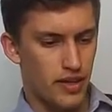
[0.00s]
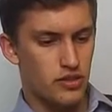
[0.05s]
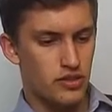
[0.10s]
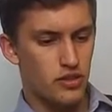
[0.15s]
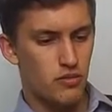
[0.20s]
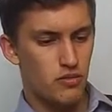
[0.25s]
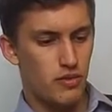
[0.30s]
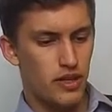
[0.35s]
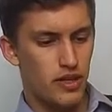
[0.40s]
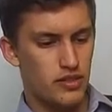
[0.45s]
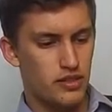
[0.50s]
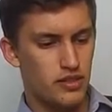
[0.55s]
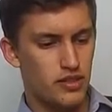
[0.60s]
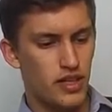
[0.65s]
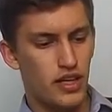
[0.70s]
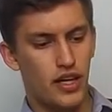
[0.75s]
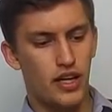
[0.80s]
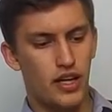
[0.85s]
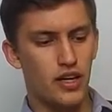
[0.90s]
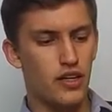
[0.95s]
As you may see
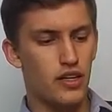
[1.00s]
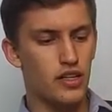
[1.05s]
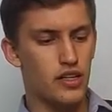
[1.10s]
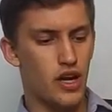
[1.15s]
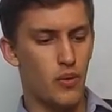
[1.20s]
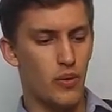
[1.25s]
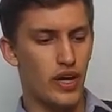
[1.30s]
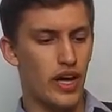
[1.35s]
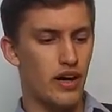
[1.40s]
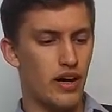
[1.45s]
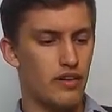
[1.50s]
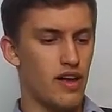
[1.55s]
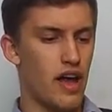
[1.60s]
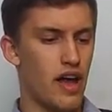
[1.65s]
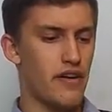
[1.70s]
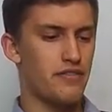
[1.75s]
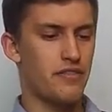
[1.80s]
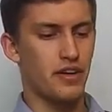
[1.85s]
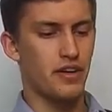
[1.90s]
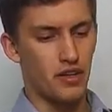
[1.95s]
here, now we have
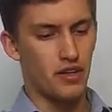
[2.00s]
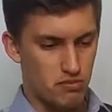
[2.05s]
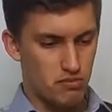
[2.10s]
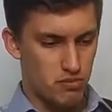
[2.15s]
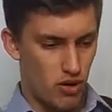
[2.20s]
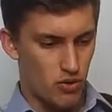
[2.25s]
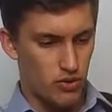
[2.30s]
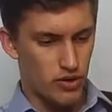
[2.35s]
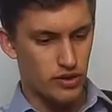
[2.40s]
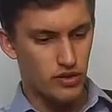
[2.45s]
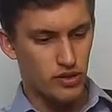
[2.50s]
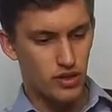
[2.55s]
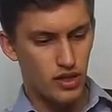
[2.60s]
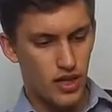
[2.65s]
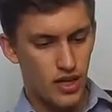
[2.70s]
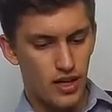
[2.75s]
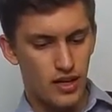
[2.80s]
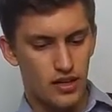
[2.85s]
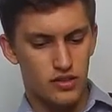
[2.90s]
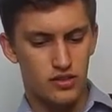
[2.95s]
every component.
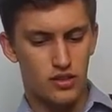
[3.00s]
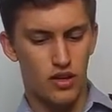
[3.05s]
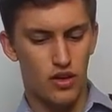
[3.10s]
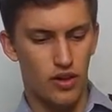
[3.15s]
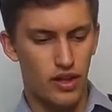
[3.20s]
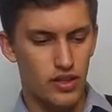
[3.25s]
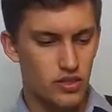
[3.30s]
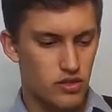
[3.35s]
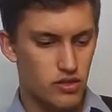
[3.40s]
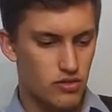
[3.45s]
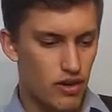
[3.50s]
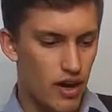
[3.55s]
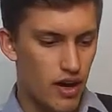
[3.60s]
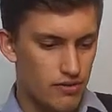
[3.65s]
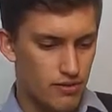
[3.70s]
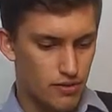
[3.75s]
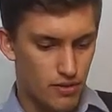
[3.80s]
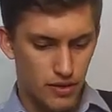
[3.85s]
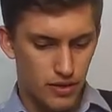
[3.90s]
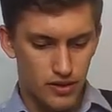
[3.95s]
So let's try,
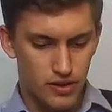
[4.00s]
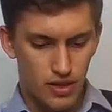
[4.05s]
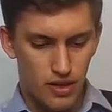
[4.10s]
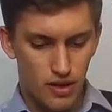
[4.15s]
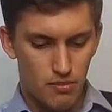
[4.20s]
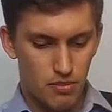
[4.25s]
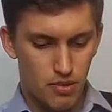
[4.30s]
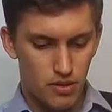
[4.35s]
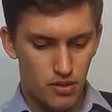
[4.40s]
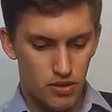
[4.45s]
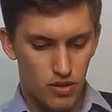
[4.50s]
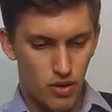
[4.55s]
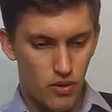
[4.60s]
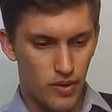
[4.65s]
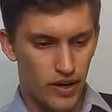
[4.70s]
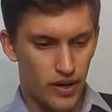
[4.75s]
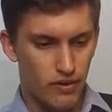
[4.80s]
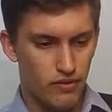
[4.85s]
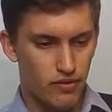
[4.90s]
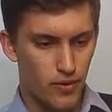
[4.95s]
for example,
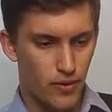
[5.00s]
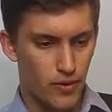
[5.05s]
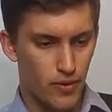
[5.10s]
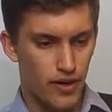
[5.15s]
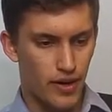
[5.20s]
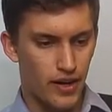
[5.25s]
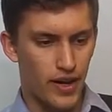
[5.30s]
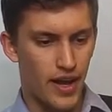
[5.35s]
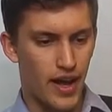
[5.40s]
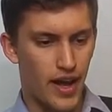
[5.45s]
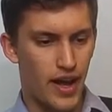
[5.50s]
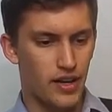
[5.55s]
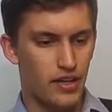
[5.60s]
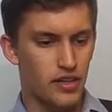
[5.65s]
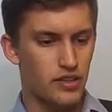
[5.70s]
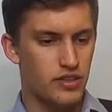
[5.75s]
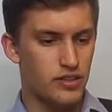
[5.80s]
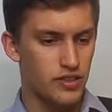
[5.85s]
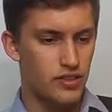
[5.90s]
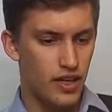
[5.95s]
going for
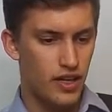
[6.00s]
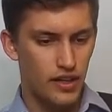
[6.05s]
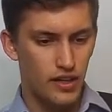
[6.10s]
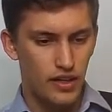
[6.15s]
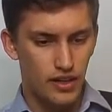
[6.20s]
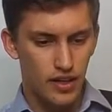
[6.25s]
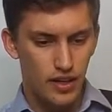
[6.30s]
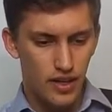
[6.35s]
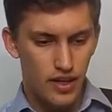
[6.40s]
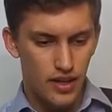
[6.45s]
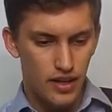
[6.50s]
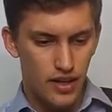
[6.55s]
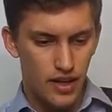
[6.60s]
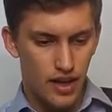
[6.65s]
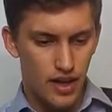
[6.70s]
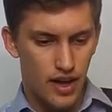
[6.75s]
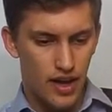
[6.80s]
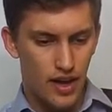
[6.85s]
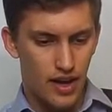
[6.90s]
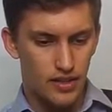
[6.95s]
header style
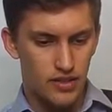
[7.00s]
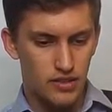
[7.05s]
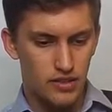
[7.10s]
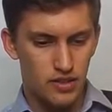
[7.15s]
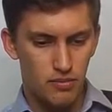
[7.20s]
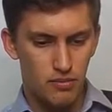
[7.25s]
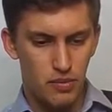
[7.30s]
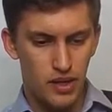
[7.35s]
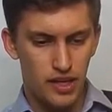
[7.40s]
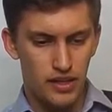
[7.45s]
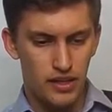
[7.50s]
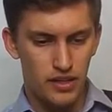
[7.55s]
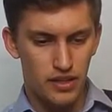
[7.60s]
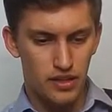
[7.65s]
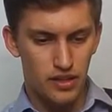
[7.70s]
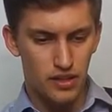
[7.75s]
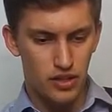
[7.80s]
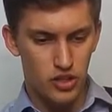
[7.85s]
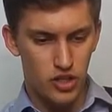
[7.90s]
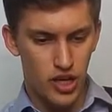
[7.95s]
and
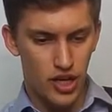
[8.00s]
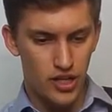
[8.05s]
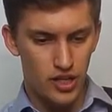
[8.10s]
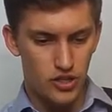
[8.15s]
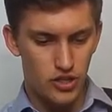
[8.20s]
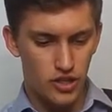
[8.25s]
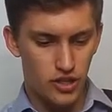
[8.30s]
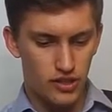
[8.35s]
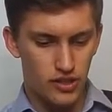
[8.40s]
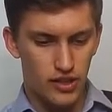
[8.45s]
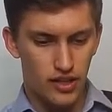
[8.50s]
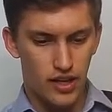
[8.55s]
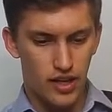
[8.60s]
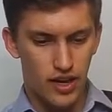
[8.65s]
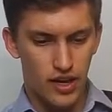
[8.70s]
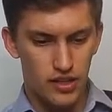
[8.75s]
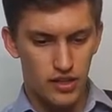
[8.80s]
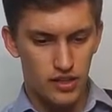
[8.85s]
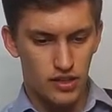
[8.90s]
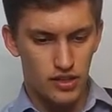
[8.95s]
immediately changing the
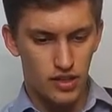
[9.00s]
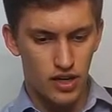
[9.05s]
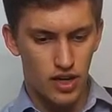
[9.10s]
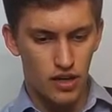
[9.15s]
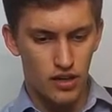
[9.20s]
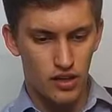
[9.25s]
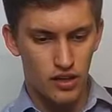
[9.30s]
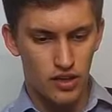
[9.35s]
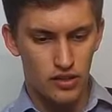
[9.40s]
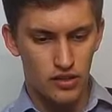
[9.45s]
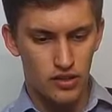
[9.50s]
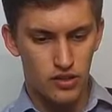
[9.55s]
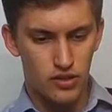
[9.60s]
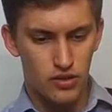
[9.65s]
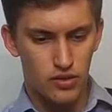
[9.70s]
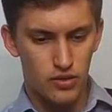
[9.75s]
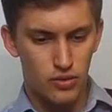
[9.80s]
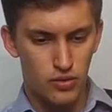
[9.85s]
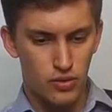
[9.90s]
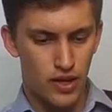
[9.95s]
header color
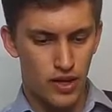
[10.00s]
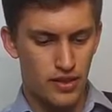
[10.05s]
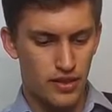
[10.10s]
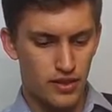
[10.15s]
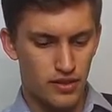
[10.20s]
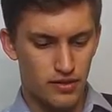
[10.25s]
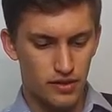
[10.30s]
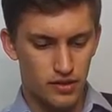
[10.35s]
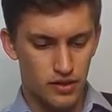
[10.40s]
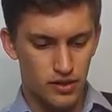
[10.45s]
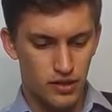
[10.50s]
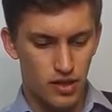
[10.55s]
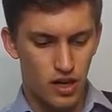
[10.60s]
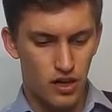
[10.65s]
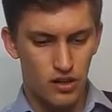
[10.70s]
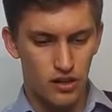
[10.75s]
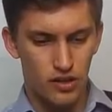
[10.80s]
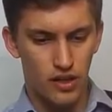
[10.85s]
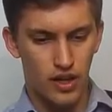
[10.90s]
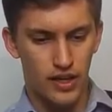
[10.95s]
to a different
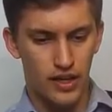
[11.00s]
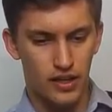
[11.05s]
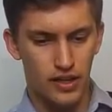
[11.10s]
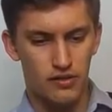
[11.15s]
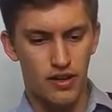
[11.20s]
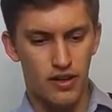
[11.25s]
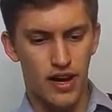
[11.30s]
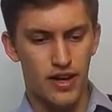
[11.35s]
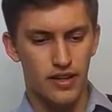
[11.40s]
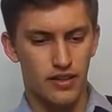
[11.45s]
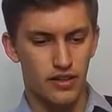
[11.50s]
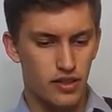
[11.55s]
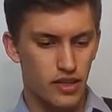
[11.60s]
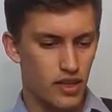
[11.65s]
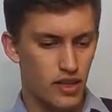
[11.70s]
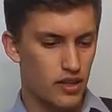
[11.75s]
color like red.